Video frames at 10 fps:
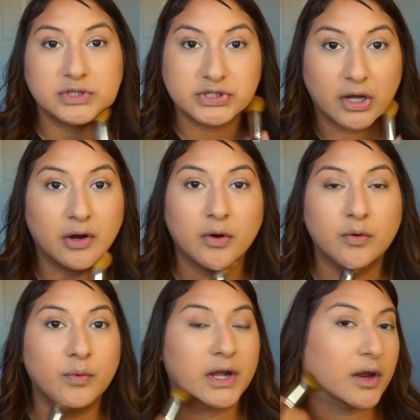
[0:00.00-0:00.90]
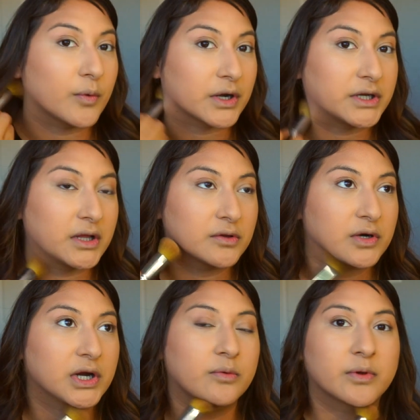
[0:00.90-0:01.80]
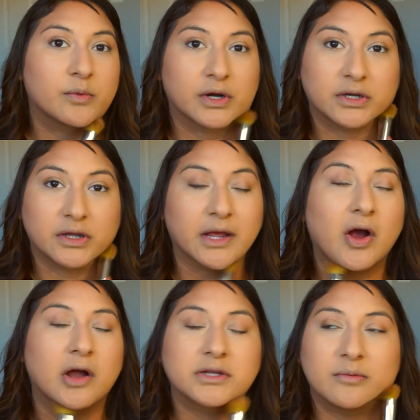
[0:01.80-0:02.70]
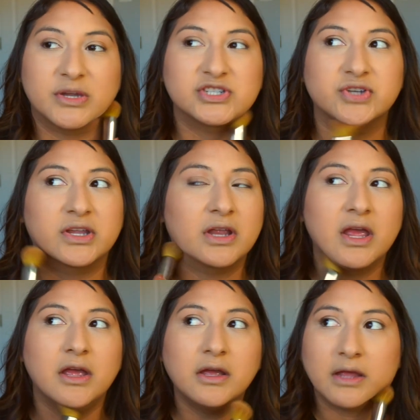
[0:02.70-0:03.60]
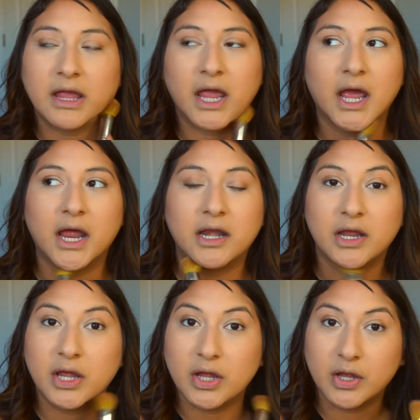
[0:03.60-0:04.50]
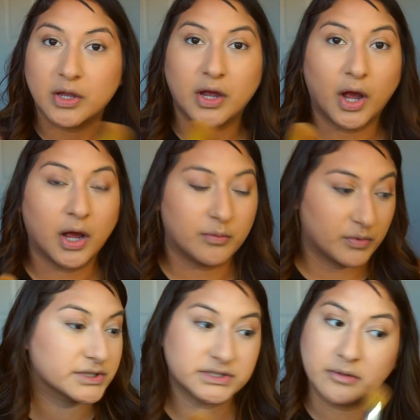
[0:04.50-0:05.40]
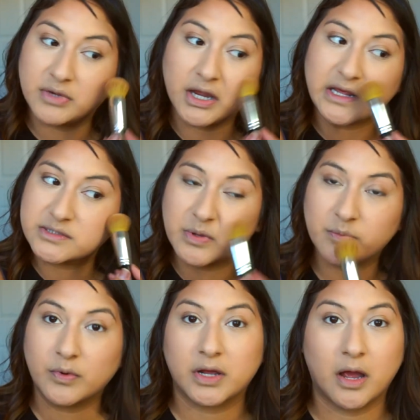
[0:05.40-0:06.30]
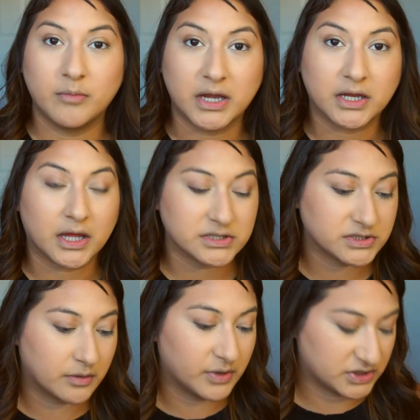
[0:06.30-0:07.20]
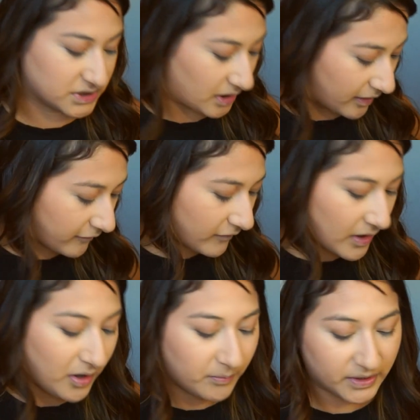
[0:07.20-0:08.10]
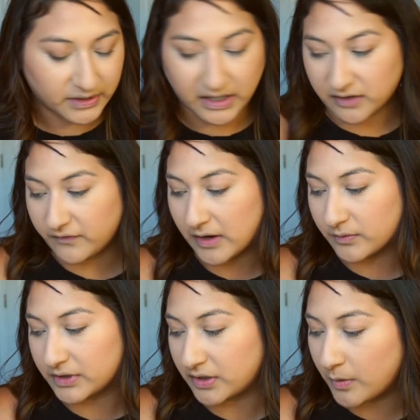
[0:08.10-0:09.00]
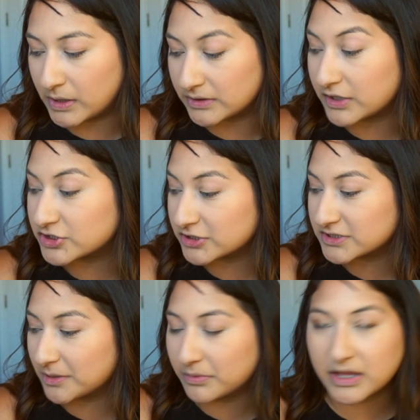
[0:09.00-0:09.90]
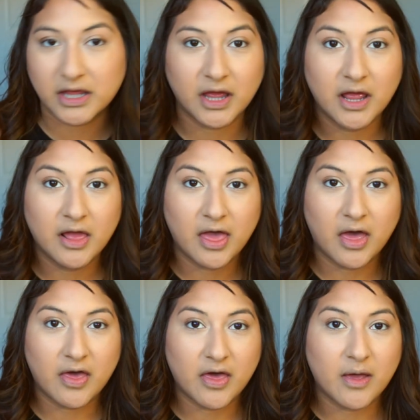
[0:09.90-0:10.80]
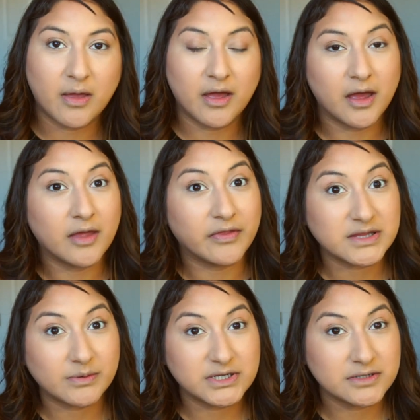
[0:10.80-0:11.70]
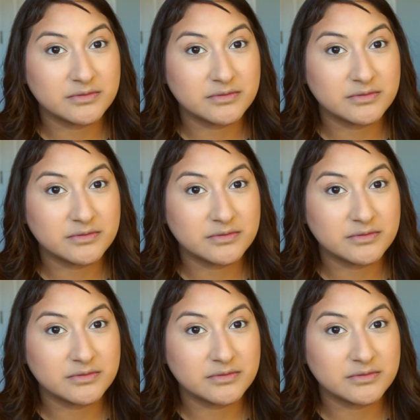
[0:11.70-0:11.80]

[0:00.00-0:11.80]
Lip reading: So when I worked at Laura, we worked like on commission, and some days people would come in and get so much stuff, but like if I were to go on lunch or something, these bitches